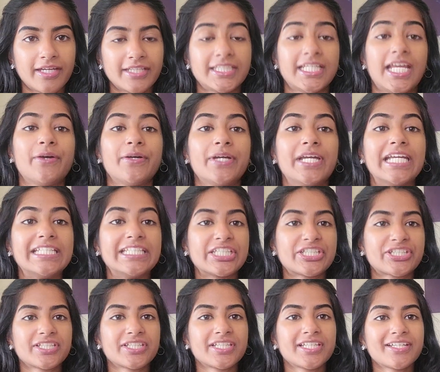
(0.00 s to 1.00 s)
Now,
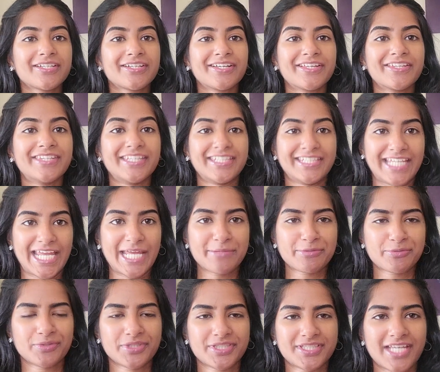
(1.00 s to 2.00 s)
initially, the
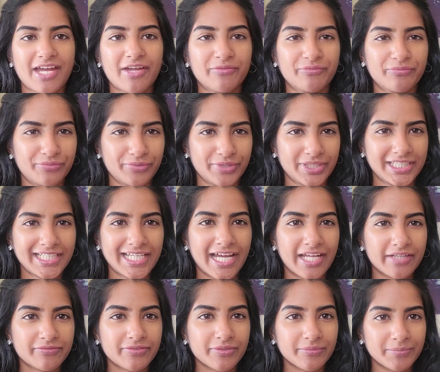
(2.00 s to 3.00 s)
names will sound really
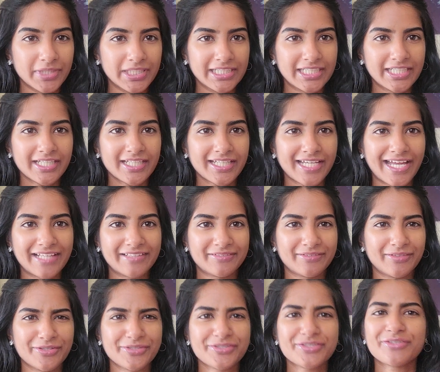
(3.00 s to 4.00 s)
unfamiliar and
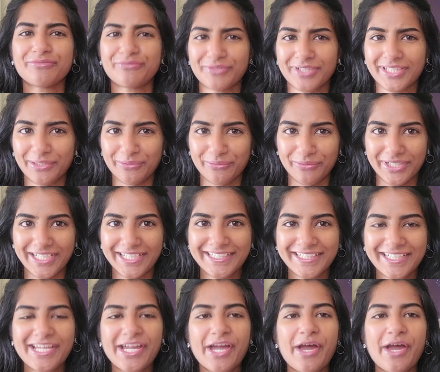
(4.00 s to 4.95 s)
also really weird,